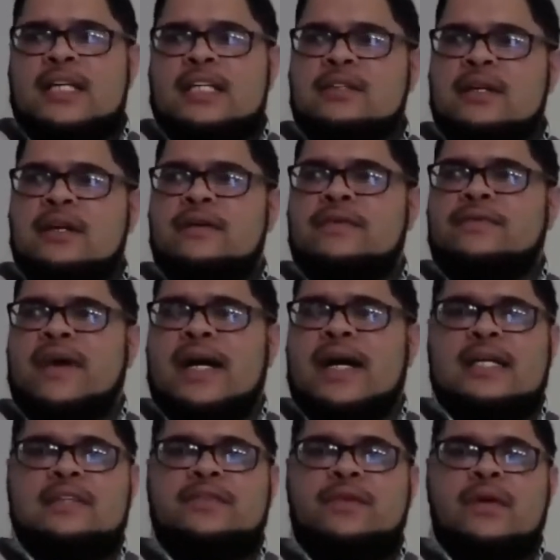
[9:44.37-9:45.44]
that's
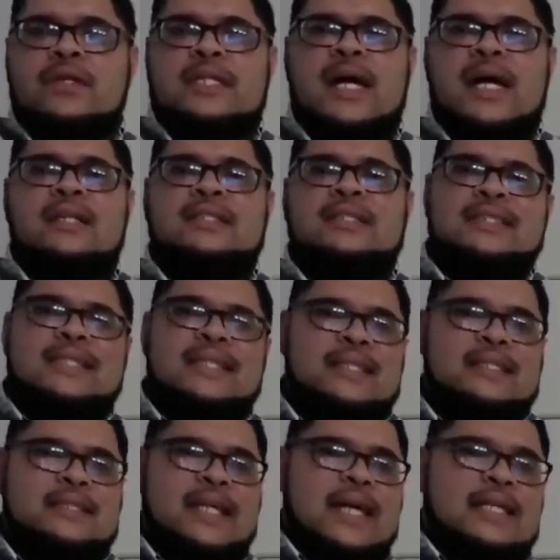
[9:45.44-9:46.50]
$5,400
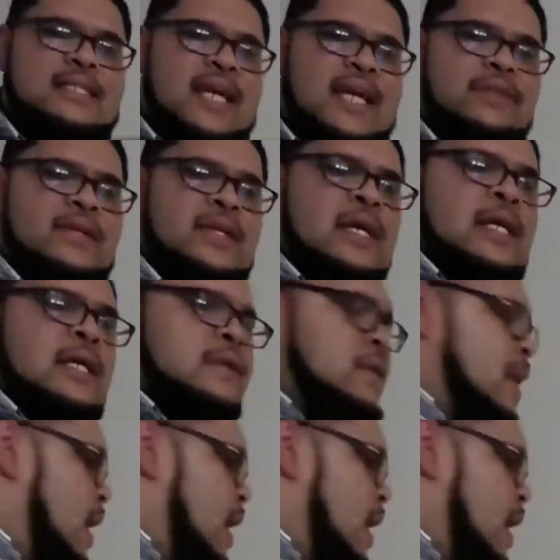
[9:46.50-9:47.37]
in tax saving that